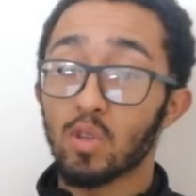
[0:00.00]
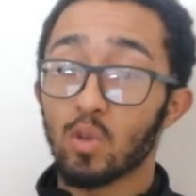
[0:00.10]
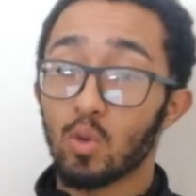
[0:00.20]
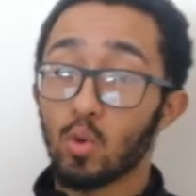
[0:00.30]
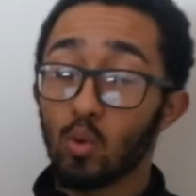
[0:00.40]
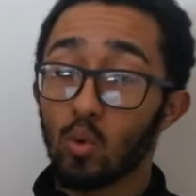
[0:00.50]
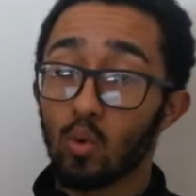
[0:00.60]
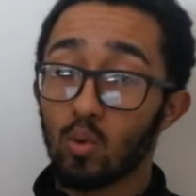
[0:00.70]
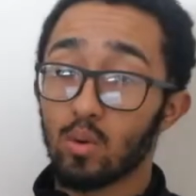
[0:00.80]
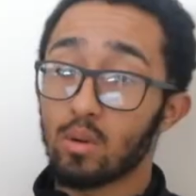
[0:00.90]

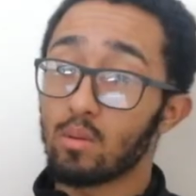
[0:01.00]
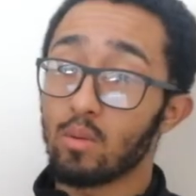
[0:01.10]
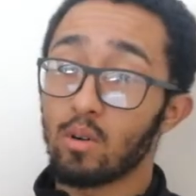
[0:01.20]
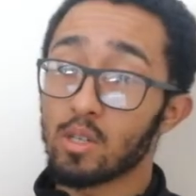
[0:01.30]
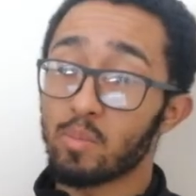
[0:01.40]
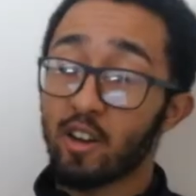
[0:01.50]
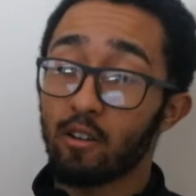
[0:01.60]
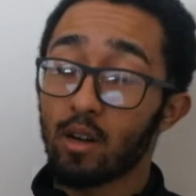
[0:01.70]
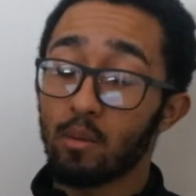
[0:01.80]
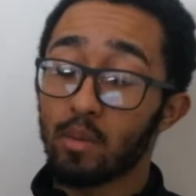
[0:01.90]
Google, or its parent
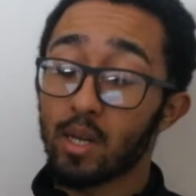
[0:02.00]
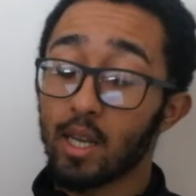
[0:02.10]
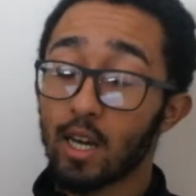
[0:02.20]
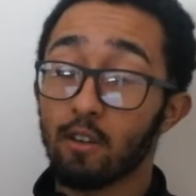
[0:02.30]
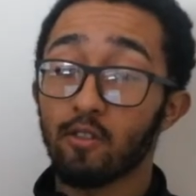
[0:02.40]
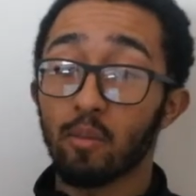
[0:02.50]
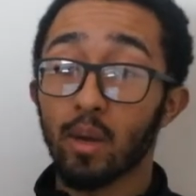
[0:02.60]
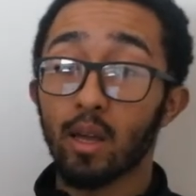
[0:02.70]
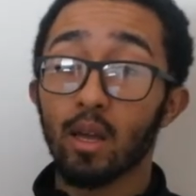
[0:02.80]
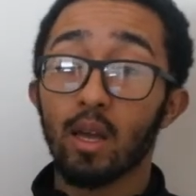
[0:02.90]
company,
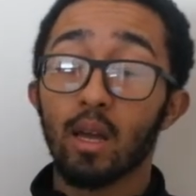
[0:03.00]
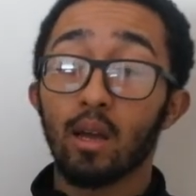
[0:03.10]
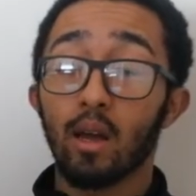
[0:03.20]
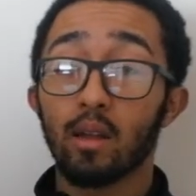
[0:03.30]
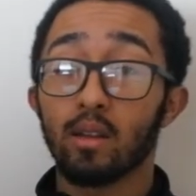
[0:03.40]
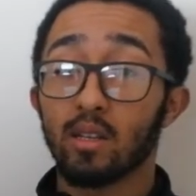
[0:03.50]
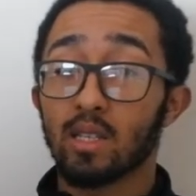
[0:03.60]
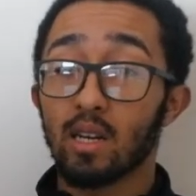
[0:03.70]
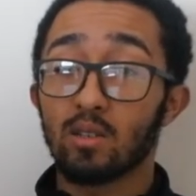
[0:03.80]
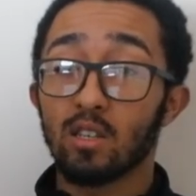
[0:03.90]
Alphabet, and then
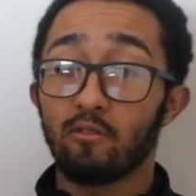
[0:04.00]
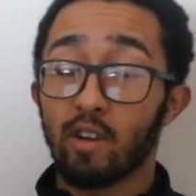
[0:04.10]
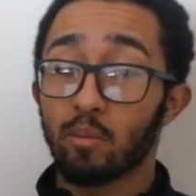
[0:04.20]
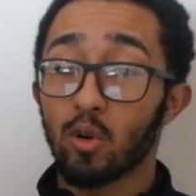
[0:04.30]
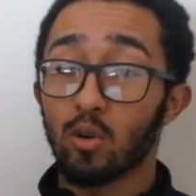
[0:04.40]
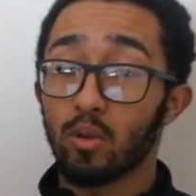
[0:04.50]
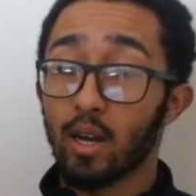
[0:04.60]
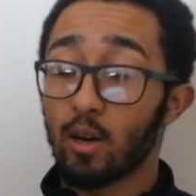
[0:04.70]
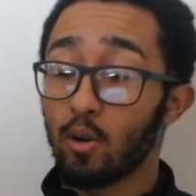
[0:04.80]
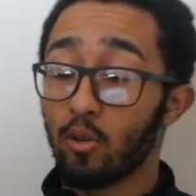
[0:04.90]
Saudi Aramco,
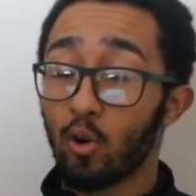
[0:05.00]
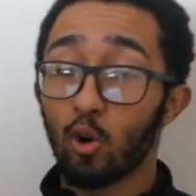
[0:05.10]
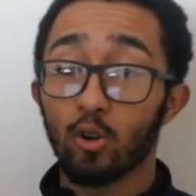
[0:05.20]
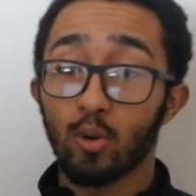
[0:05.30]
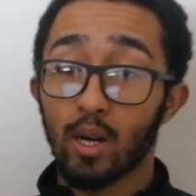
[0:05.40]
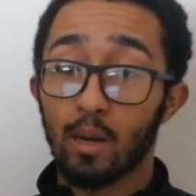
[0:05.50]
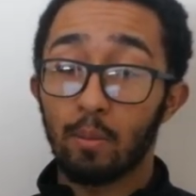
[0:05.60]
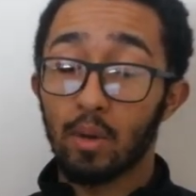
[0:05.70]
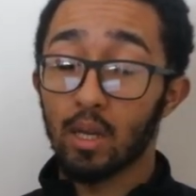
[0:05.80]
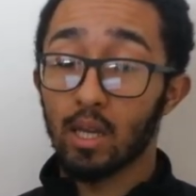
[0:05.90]
the oil
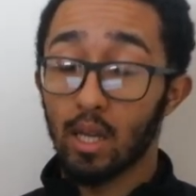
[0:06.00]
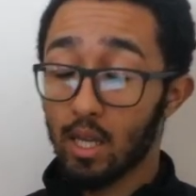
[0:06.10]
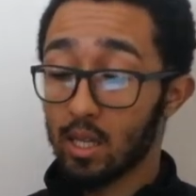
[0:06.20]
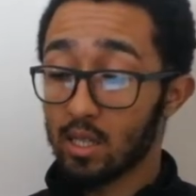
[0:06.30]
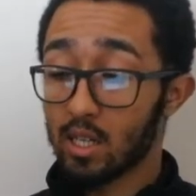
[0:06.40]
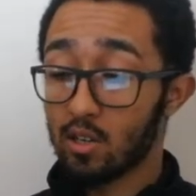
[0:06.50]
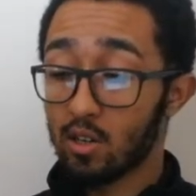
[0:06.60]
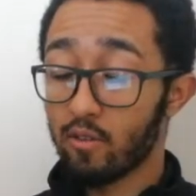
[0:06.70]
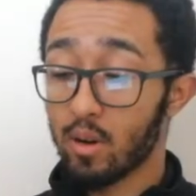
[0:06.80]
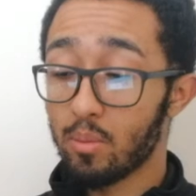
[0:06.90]
company in Saudi
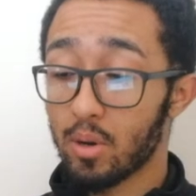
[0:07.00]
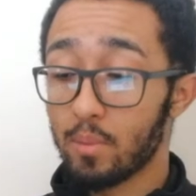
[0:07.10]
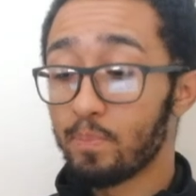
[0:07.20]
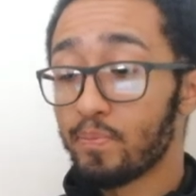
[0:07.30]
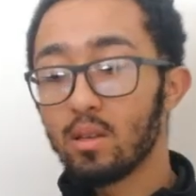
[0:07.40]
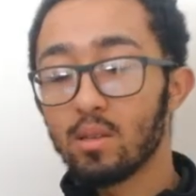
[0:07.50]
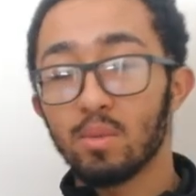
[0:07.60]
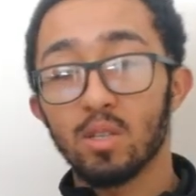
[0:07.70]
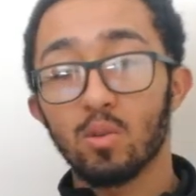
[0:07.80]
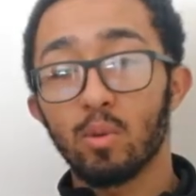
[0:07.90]
Arabia. This
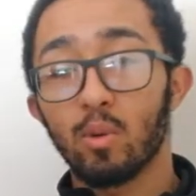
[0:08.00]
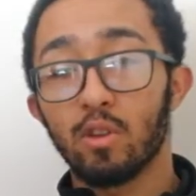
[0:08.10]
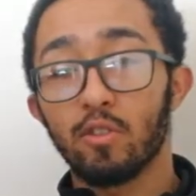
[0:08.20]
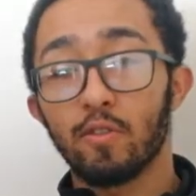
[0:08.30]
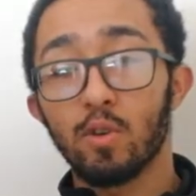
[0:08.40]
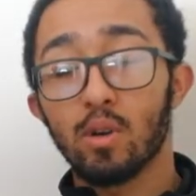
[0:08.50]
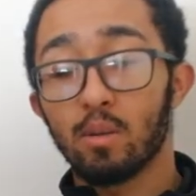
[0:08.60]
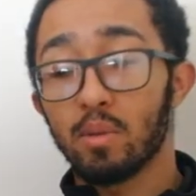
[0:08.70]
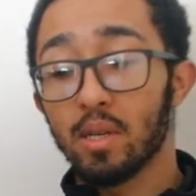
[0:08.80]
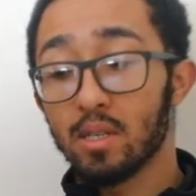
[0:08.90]
means it'll be one of the few
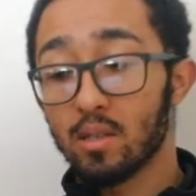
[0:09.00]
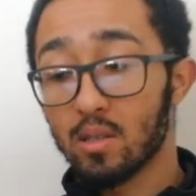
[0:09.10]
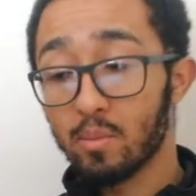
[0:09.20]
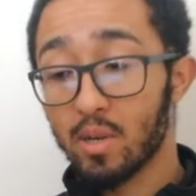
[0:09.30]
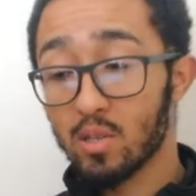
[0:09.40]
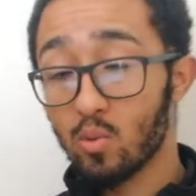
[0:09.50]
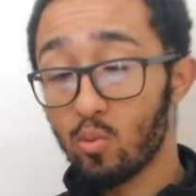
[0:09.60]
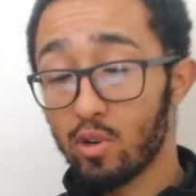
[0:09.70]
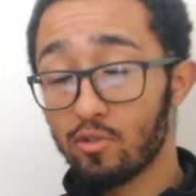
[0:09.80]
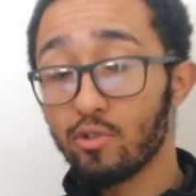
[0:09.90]
companies to surpass the
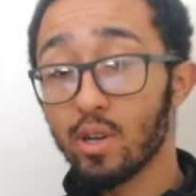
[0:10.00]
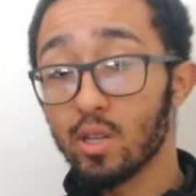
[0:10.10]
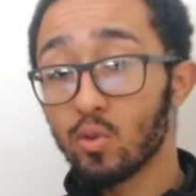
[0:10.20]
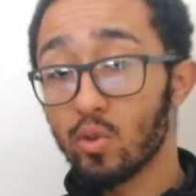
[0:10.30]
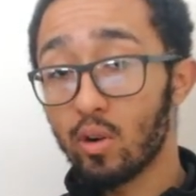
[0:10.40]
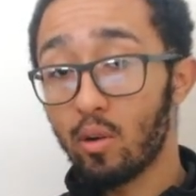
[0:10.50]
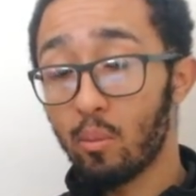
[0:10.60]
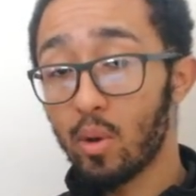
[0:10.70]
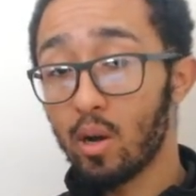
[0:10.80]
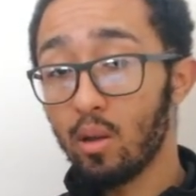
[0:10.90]
$1 trillion
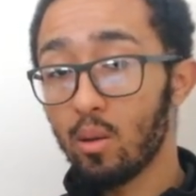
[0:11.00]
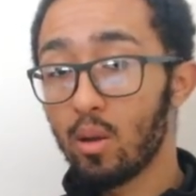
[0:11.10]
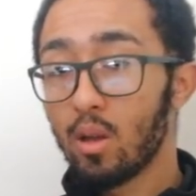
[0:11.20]
mark.